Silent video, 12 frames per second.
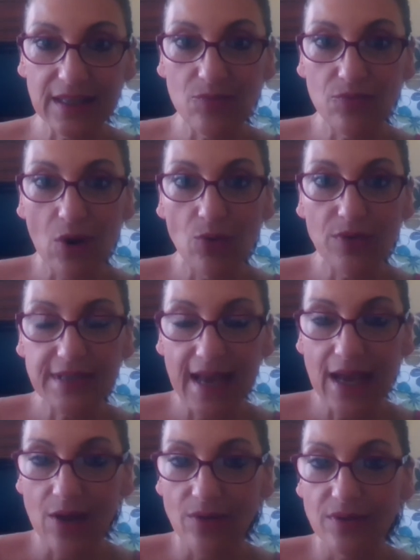wrote
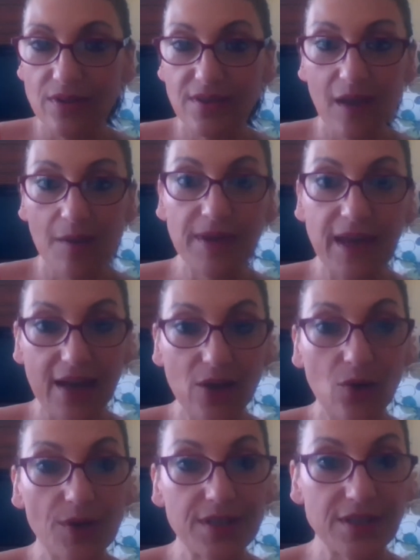down
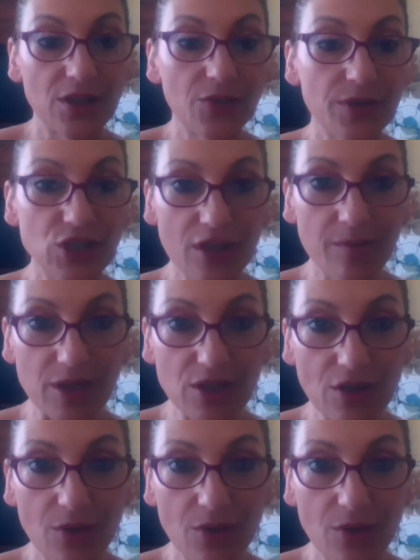subcategories under each image.